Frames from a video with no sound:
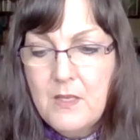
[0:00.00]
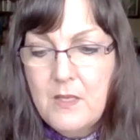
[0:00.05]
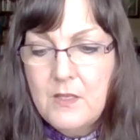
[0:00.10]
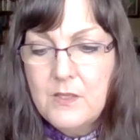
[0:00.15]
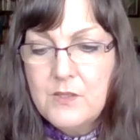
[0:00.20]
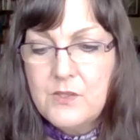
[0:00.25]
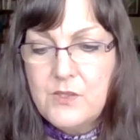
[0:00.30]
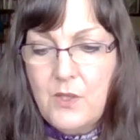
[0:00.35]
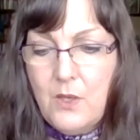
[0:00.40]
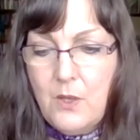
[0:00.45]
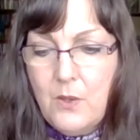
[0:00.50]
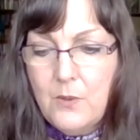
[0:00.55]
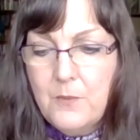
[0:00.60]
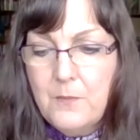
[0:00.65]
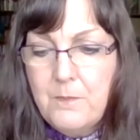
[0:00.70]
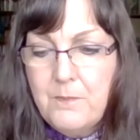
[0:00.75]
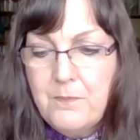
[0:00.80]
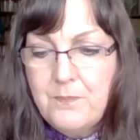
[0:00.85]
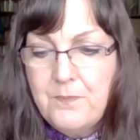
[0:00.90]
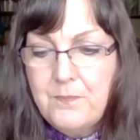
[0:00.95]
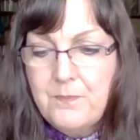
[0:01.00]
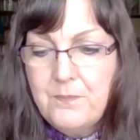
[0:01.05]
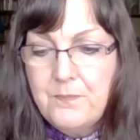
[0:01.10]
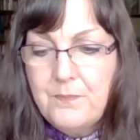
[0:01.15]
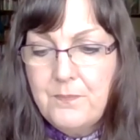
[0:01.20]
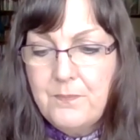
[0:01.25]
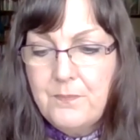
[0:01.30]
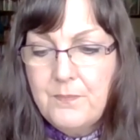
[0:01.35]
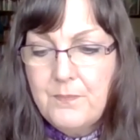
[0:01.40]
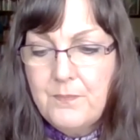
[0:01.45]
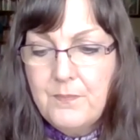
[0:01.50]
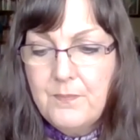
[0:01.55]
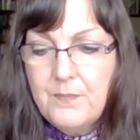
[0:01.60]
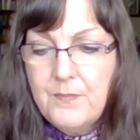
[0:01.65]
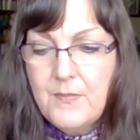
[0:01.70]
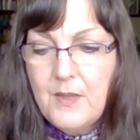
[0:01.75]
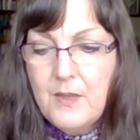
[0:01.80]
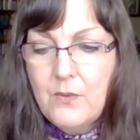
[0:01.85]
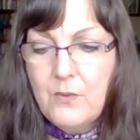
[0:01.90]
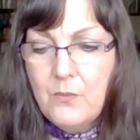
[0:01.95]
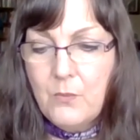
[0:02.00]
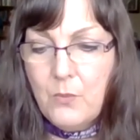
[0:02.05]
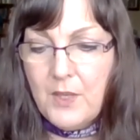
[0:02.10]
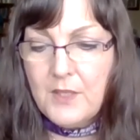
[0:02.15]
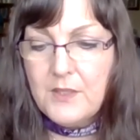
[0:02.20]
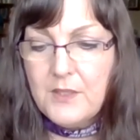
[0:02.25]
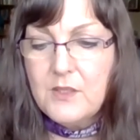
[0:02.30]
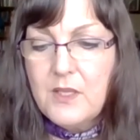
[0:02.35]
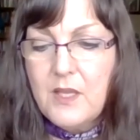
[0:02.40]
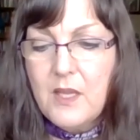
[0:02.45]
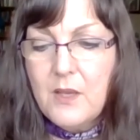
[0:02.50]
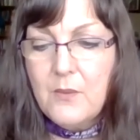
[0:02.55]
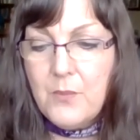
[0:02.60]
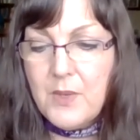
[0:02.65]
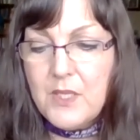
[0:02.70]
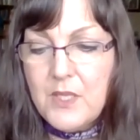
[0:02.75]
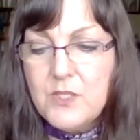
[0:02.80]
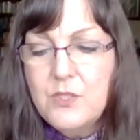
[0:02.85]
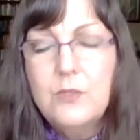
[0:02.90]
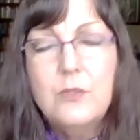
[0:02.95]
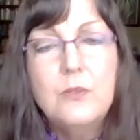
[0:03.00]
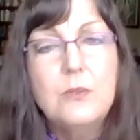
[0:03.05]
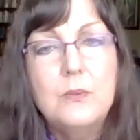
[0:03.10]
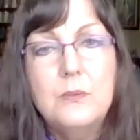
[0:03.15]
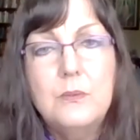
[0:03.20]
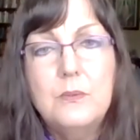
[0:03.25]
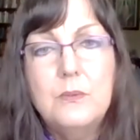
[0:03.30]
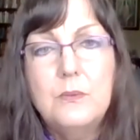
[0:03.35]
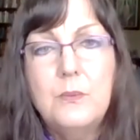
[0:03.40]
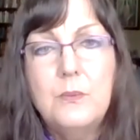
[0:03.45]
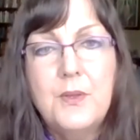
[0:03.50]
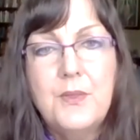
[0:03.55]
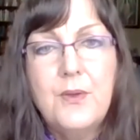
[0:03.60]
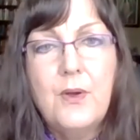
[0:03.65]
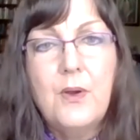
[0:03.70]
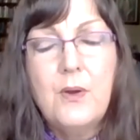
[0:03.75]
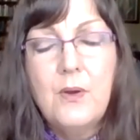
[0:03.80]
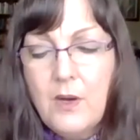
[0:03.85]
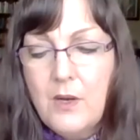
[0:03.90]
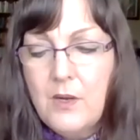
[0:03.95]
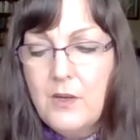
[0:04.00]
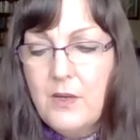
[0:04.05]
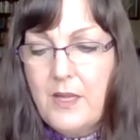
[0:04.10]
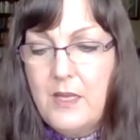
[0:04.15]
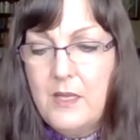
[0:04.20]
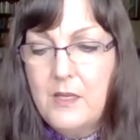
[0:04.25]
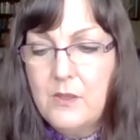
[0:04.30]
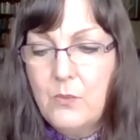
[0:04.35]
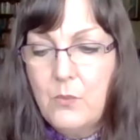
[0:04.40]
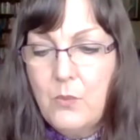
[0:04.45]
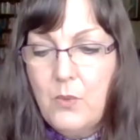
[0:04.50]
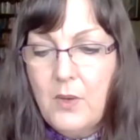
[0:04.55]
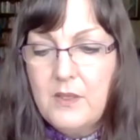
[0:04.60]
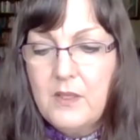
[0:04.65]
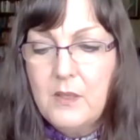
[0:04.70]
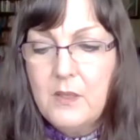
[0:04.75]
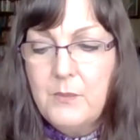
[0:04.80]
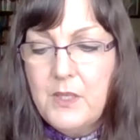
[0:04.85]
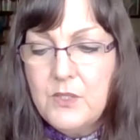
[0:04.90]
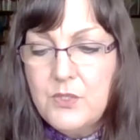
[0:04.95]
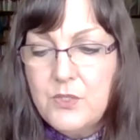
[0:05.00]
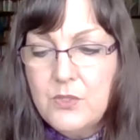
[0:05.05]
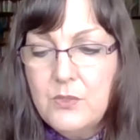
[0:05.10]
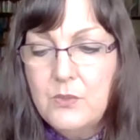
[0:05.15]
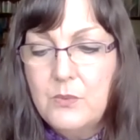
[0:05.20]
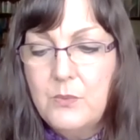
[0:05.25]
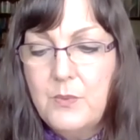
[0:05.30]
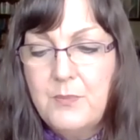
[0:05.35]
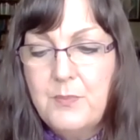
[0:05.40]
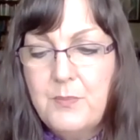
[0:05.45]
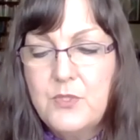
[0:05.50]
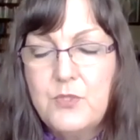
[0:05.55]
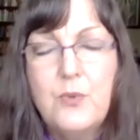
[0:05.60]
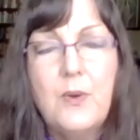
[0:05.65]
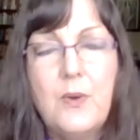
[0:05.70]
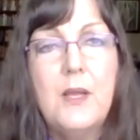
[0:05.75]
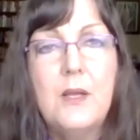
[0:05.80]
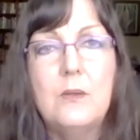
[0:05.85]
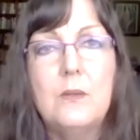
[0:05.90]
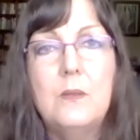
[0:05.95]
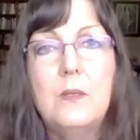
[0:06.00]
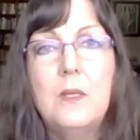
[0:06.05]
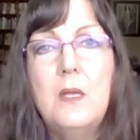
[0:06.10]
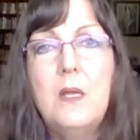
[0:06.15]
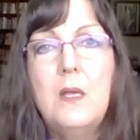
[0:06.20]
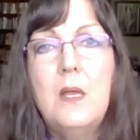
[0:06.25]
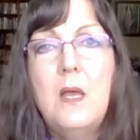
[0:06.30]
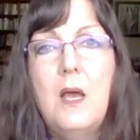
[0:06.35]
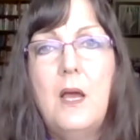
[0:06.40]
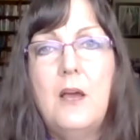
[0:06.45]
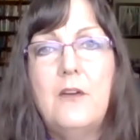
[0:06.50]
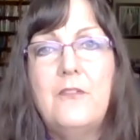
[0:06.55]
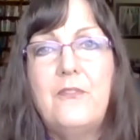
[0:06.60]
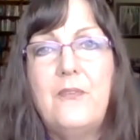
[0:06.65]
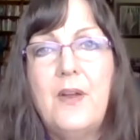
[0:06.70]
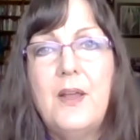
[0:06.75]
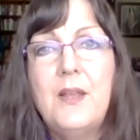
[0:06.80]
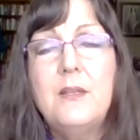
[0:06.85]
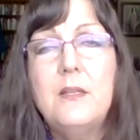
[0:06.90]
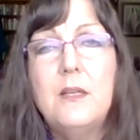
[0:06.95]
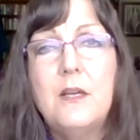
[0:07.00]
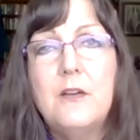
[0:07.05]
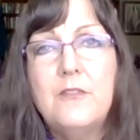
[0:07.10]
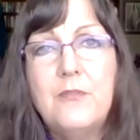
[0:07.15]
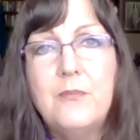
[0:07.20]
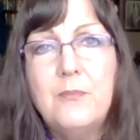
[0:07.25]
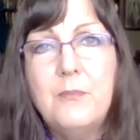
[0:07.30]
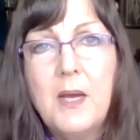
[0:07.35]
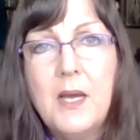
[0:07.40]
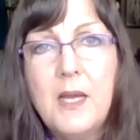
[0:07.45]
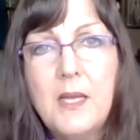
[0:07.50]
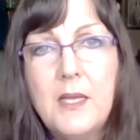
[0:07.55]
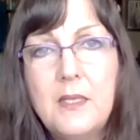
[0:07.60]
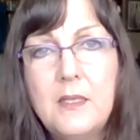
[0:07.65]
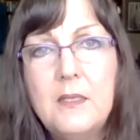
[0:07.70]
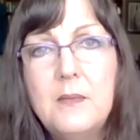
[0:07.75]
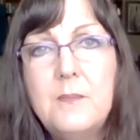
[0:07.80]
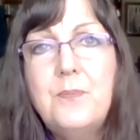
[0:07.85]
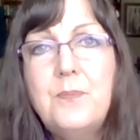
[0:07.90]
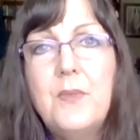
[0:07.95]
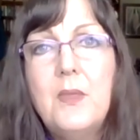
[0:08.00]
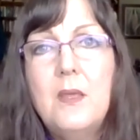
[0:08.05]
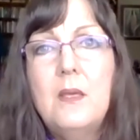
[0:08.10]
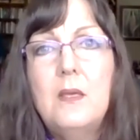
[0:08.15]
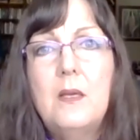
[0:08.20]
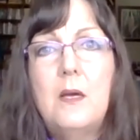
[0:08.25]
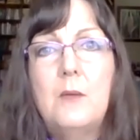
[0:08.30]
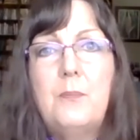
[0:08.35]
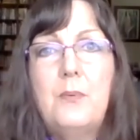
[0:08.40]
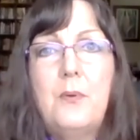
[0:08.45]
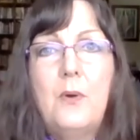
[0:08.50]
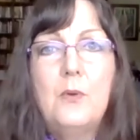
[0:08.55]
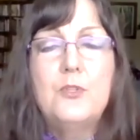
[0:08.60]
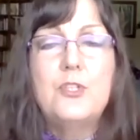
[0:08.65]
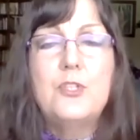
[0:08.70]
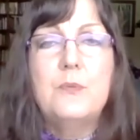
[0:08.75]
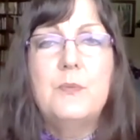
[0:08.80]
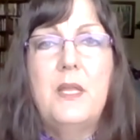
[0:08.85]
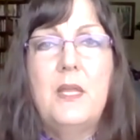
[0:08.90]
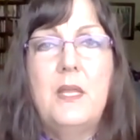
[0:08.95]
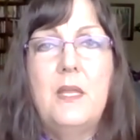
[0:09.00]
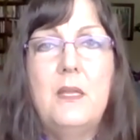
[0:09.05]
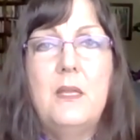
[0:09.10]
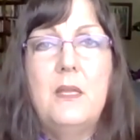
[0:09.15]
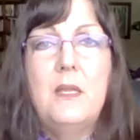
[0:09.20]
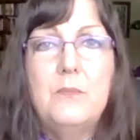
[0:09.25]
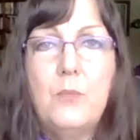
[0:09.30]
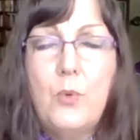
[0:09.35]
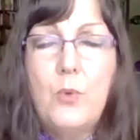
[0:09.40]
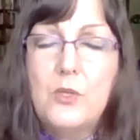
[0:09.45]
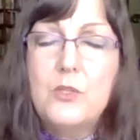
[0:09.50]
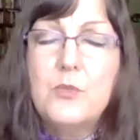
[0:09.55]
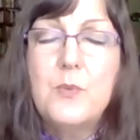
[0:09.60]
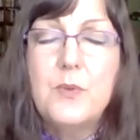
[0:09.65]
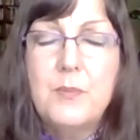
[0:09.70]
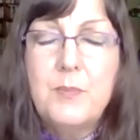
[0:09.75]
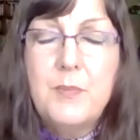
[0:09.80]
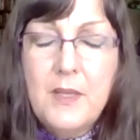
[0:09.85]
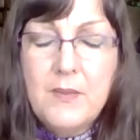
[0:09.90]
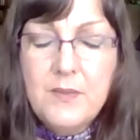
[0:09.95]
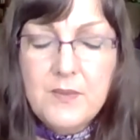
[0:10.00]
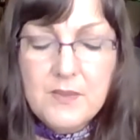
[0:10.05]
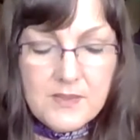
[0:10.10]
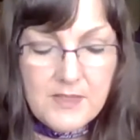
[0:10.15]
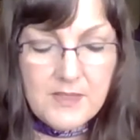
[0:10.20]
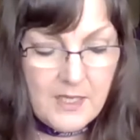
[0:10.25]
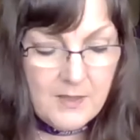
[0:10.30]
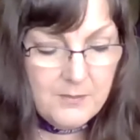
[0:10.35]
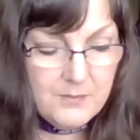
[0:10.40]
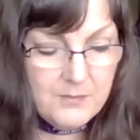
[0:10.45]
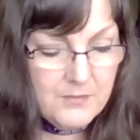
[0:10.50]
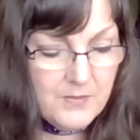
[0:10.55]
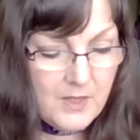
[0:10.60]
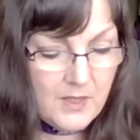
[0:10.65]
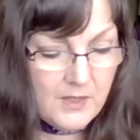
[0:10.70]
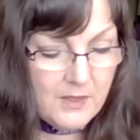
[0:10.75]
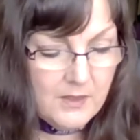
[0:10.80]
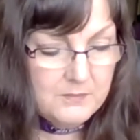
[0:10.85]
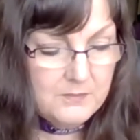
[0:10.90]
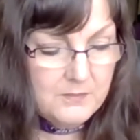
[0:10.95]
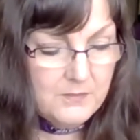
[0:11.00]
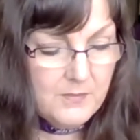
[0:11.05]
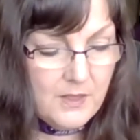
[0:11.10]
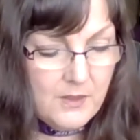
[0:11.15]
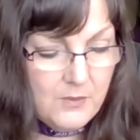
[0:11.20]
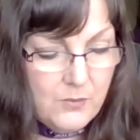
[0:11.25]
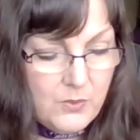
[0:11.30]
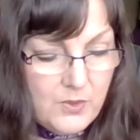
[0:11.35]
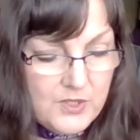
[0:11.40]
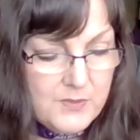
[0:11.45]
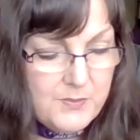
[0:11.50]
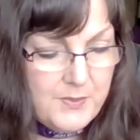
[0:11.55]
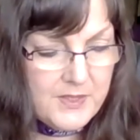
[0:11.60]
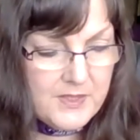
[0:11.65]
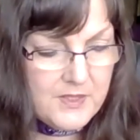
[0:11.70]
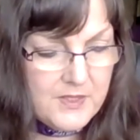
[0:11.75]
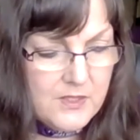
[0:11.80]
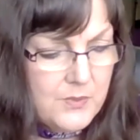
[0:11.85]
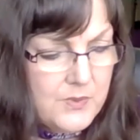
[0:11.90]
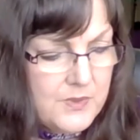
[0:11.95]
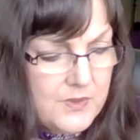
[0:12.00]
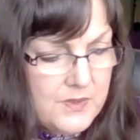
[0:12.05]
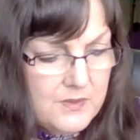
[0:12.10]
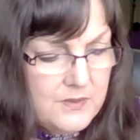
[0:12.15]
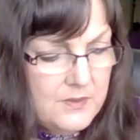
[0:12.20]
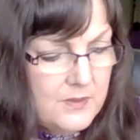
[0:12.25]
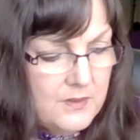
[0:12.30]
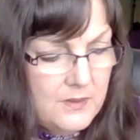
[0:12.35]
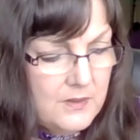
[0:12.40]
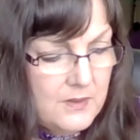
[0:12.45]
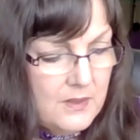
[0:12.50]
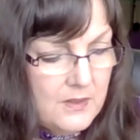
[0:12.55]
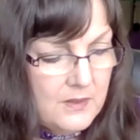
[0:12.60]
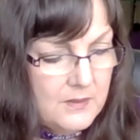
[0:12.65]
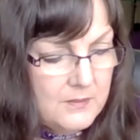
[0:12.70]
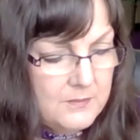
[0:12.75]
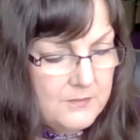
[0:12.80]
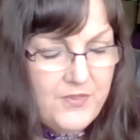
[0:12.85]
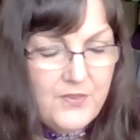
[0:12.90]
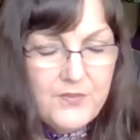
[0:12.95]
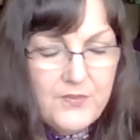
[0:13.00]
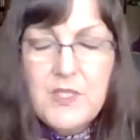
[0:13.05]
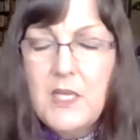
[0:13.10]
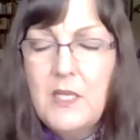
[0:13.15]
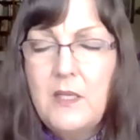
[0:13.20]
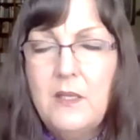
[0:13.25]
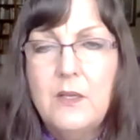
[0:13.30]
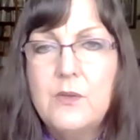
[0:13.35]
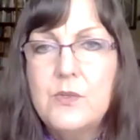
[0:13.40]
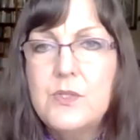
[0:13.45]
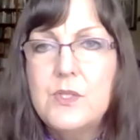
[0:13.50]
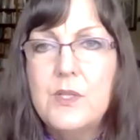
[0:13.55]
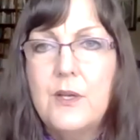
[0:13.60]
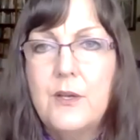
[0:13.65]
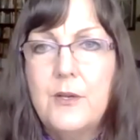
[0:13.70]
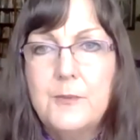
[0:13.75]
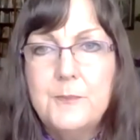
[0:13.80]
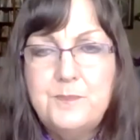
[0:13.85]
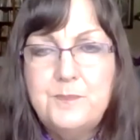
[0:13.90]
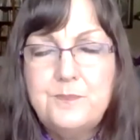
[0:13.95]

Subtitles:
So, what can we do with our heartache? What can we do with betrayal? A friend of mine approached me. He worked with me in the same workspace. This was 15 years ago.